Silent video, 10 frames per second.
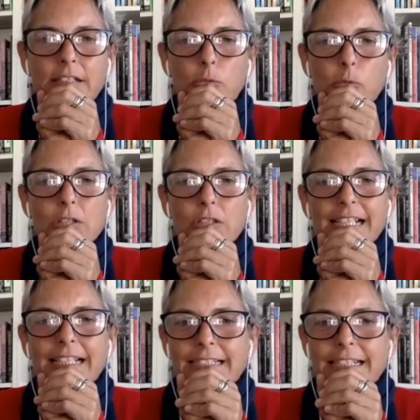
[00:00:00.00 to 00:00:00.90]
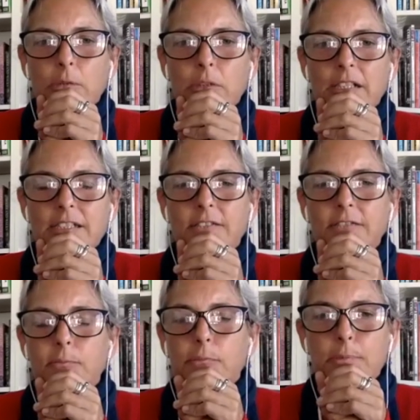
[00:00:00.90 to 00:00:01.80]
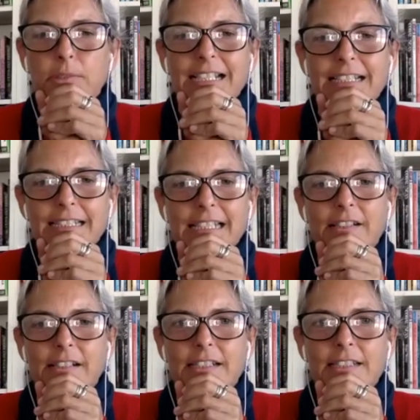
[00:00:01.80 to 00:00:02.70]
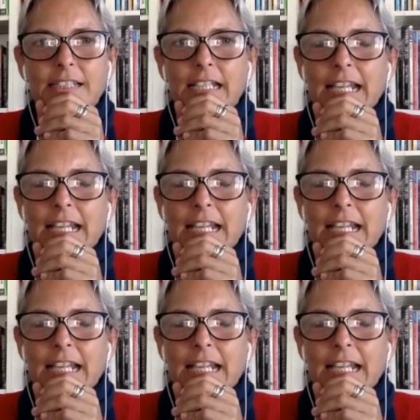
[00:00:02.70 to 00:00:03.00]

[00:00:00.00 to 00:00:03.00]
well-connected networks of marine protected areas.